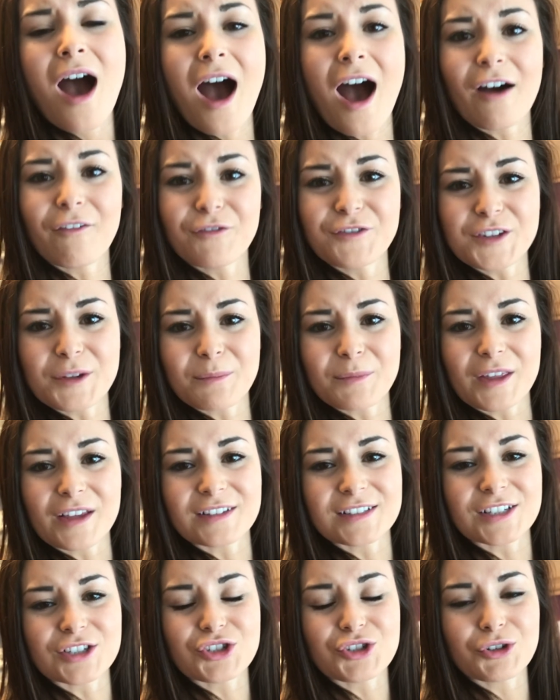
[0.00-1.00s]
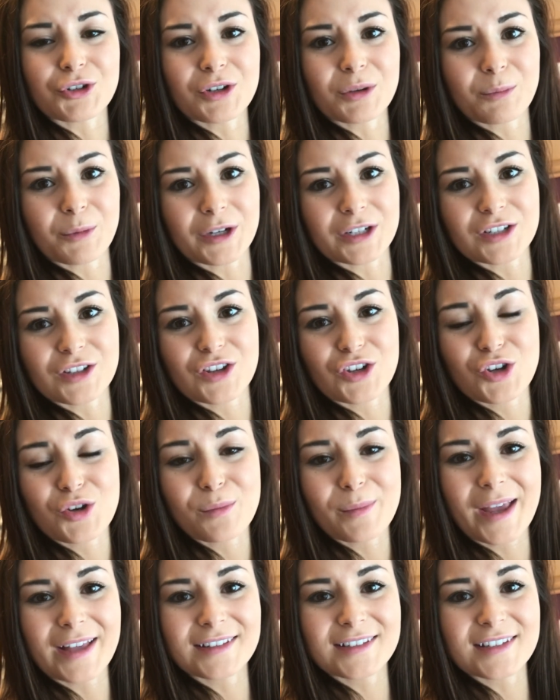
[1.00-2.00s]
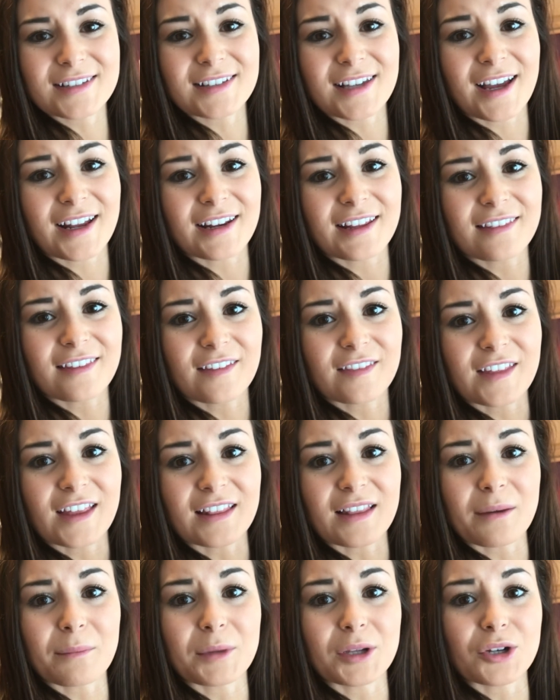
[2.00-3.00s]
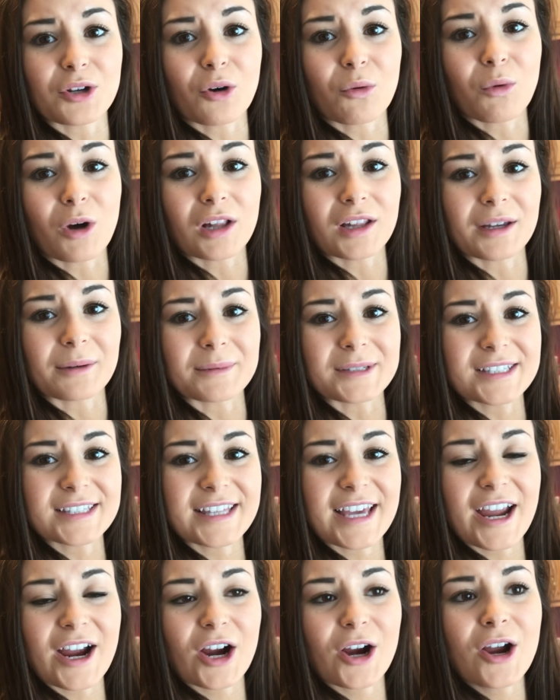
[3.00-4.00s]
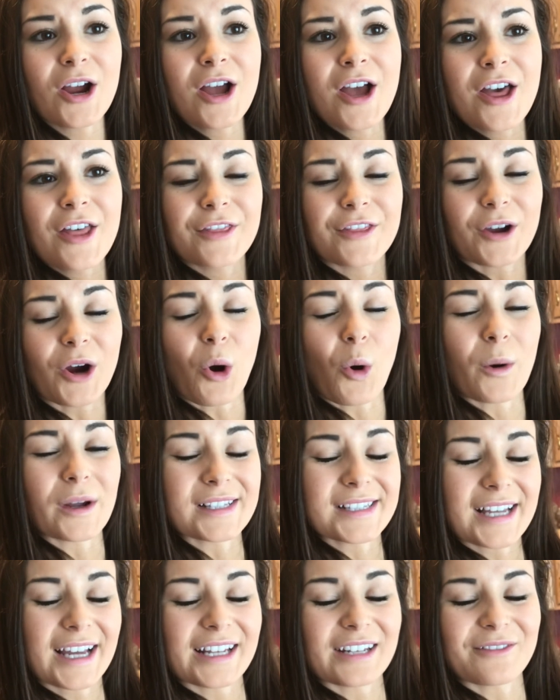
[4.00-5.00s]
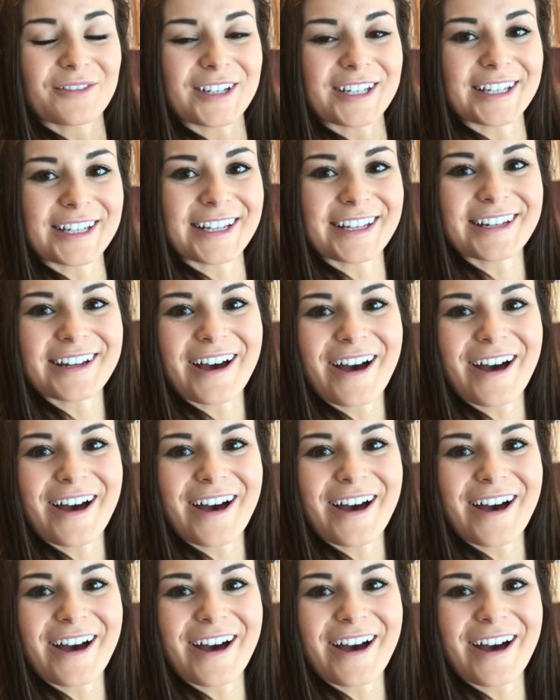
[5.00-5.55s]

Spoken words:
of some things that you could bring to the Humane Society that they let me know while I was there. They're always kind of in need